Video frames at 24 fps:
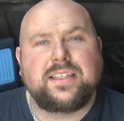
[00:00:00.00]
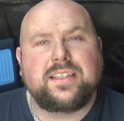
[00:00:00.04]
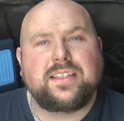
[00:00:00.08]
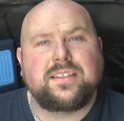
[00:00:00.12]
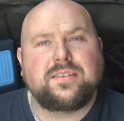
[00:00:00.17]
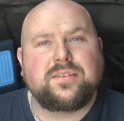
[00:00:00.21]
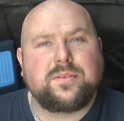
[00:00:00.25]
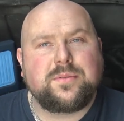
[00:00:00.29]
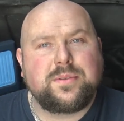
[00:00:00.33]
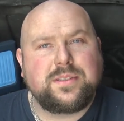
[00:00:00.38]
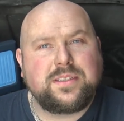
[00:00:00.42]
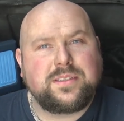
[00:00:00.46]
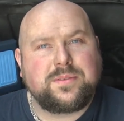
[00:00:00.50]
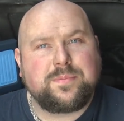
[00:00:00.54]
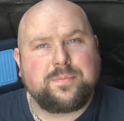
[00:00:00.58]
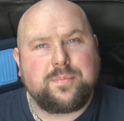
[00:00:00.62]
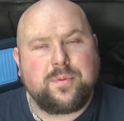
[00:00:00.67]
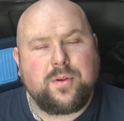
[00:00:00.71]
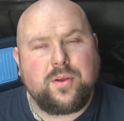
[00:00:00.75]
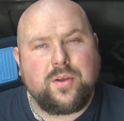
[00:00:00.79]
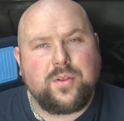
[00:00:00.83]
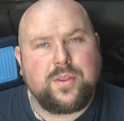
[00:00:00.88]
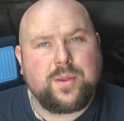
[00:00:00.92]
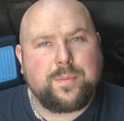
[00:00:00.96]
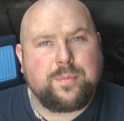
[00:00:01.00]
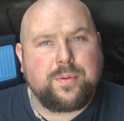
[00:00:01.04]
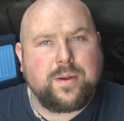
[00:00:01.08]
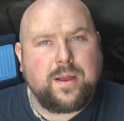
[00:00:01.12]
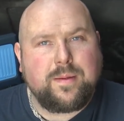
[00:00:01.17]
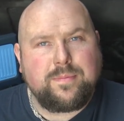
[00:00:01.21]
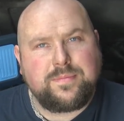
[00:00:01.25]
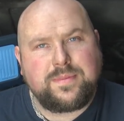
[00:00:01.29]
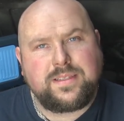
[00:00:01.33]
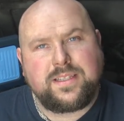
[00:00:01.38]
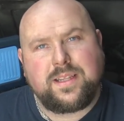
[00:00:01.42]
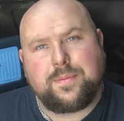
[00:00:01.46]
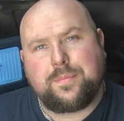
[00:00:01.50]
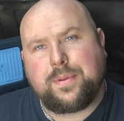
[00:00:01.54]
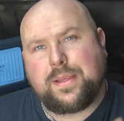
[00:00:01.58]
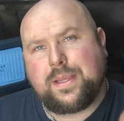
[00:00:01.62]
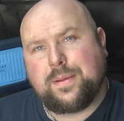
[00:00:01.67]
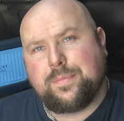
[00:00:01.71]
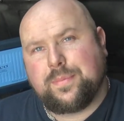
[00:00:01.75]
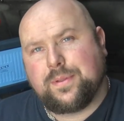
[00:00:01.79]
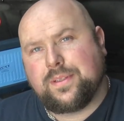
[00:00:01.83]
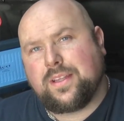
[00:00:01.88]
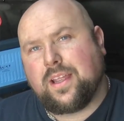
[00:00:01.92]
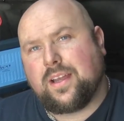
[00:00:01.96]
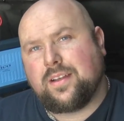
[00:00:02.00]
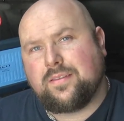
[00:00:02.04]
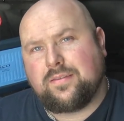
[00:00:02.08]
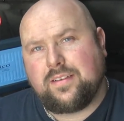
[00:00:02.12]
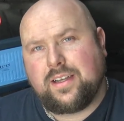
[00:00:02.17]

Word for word: there's always other problems that people don't